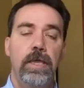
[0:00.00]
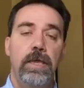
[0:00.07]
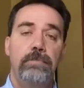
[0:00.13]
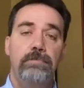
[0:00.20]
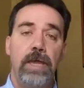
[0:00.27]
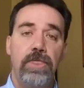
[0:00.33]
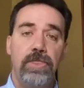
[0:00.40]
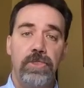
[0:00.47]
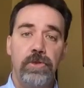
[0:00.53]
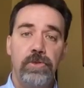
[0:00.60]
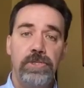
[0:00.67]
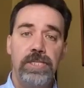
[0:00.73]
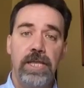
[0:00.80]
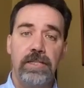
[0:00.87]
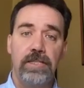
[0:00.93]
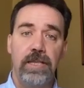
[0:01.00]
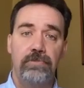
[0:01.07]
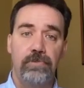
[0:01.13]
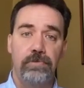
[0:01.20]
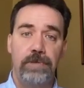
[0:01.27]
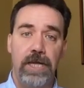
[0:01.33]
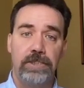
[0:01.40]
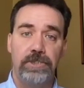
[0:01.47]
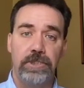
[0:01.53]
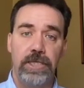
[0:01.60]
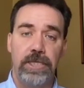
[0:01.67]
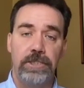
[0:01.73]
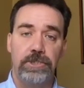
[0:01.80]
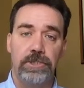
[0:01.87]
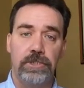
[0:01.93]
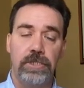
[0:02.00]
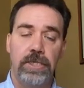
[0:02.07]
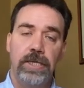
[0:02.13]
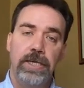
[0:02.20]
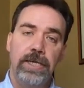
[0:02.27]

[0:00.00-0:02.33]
My third technique for modulation